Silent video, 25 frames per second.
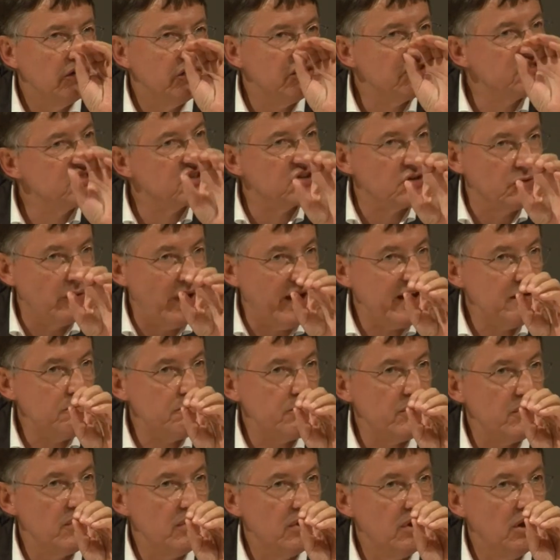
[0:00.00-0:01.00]
describe
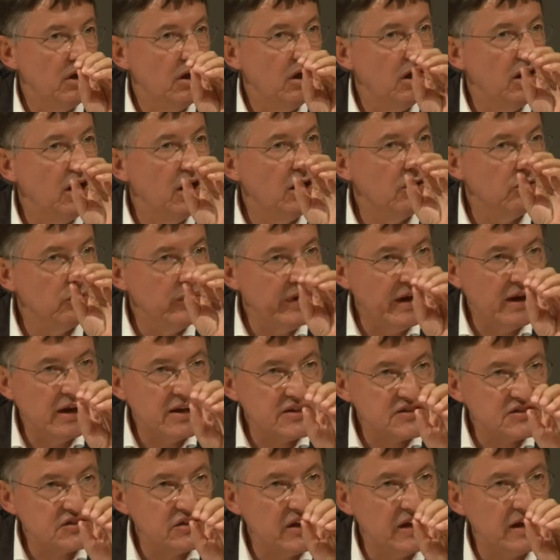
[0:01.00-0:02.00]
a
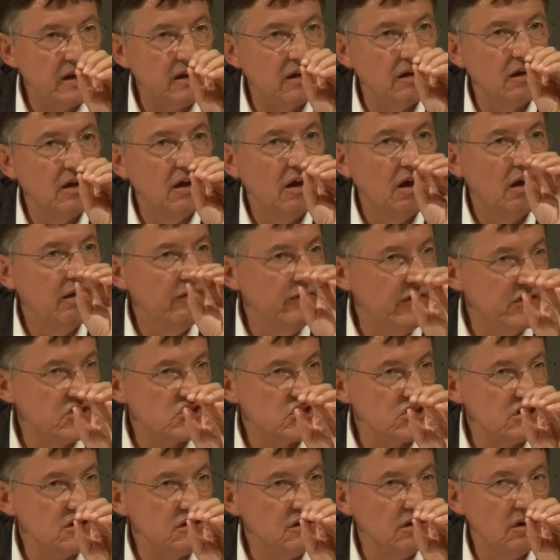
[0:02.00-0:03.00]
realistic
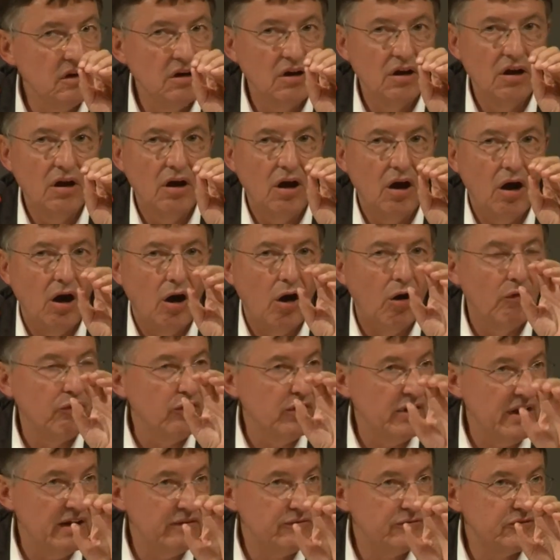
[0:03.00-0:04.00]
vision
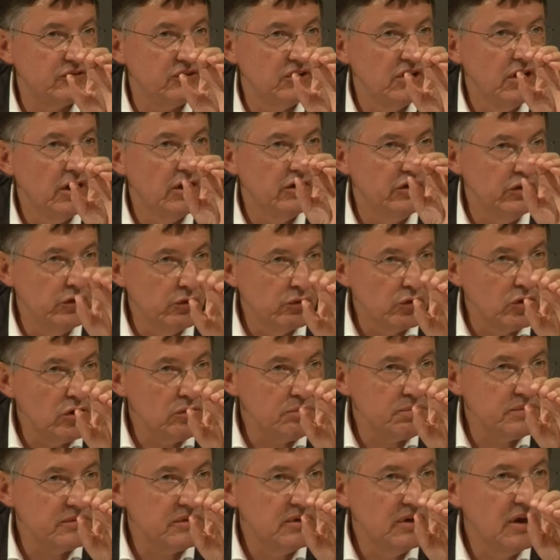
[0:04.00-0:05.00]
of a left
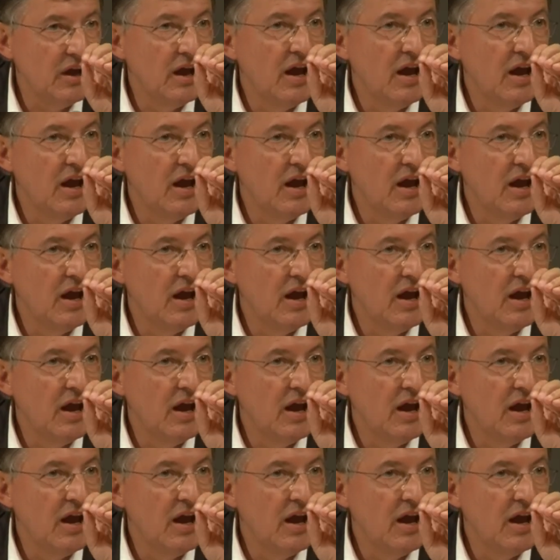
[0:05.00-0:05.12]
Europe